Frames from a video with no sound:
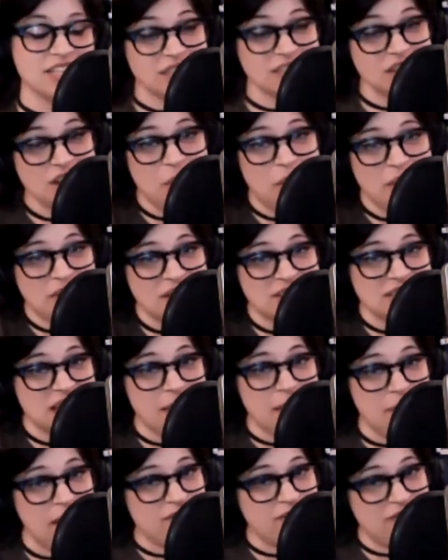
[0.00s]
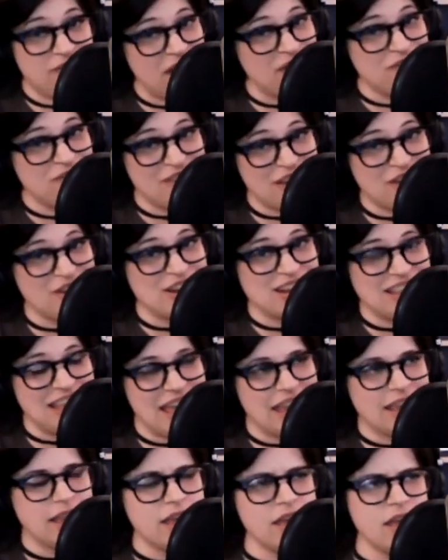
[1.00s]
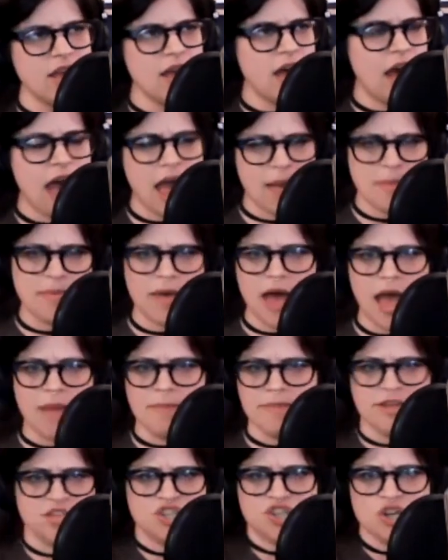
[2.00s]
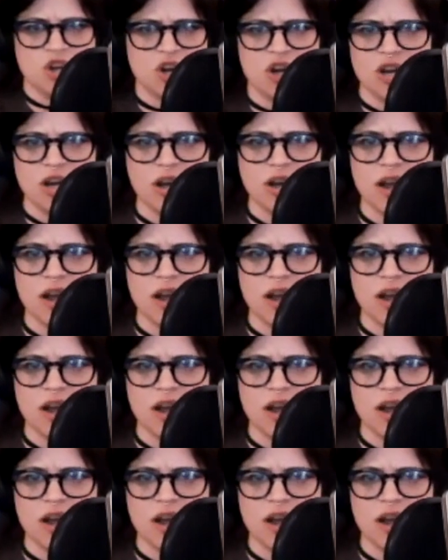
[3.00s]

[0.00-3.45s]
Cause you know, at the time I felt very like, I'm I'm mature.